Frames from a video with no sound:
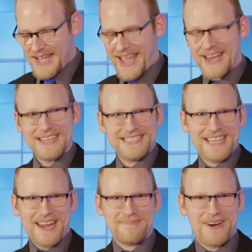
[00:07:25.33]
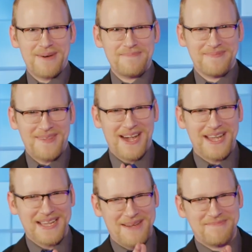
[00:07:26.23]
And Dad and Mom,
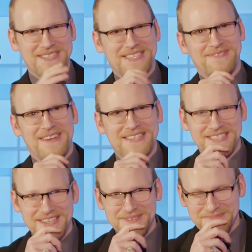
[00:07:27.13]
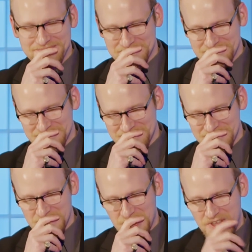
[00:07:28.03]
I must confess to you,
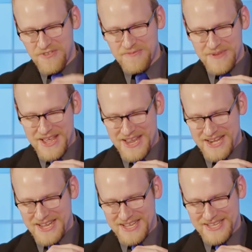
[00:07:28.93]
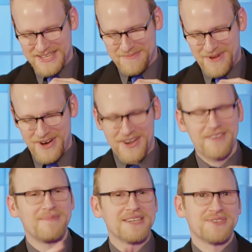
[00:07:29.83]
you've been part
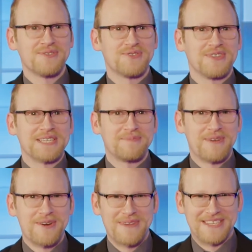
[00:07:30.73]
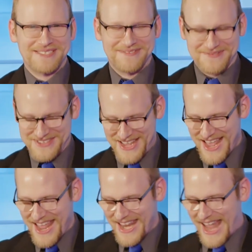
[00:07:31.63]
of my social experiment.
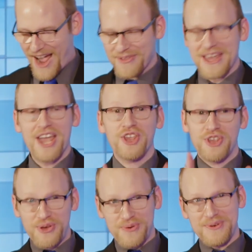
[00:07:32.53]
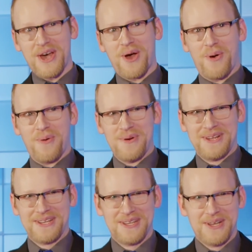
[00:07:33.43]
Now that you know
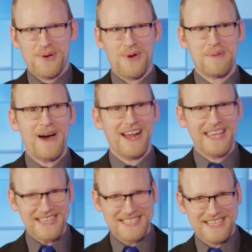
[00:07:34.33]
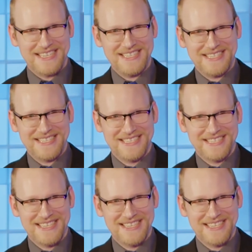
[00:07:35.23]
what a podcast is,